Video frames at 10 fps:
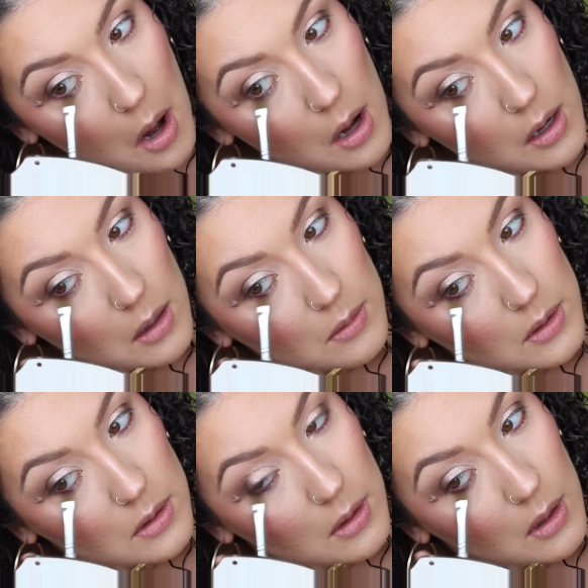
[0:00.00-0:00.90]
And I'm
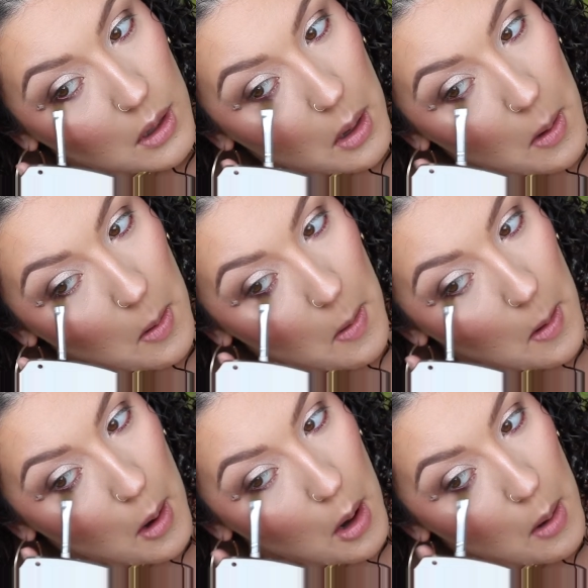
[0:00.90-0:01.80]
just gonna
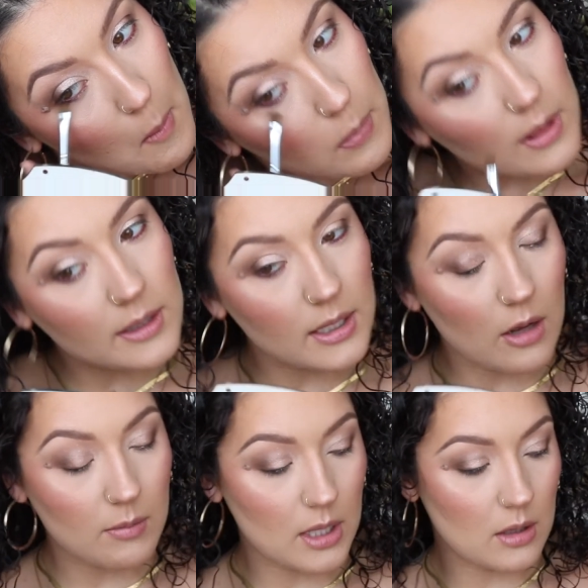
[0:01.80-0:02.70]
blend
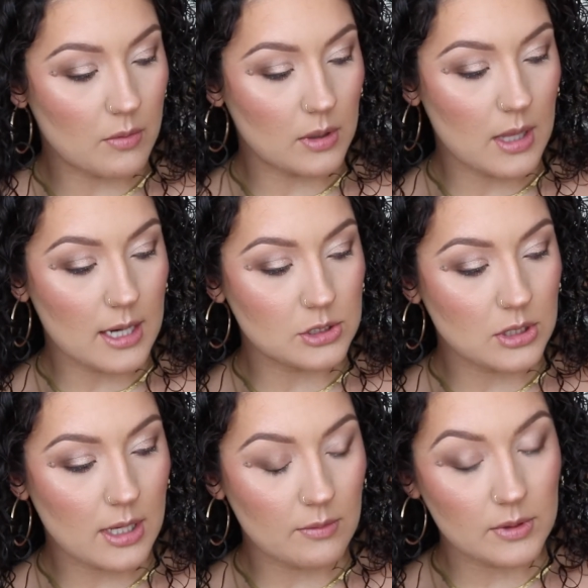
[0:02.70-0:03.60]
out my lower lash
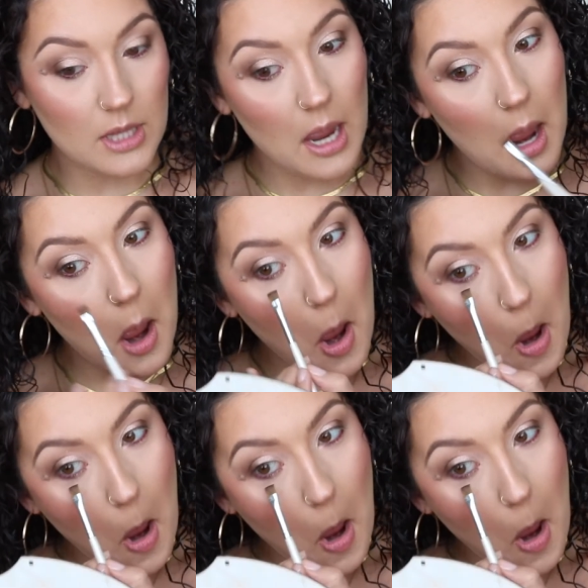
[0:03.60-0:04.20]
line with that.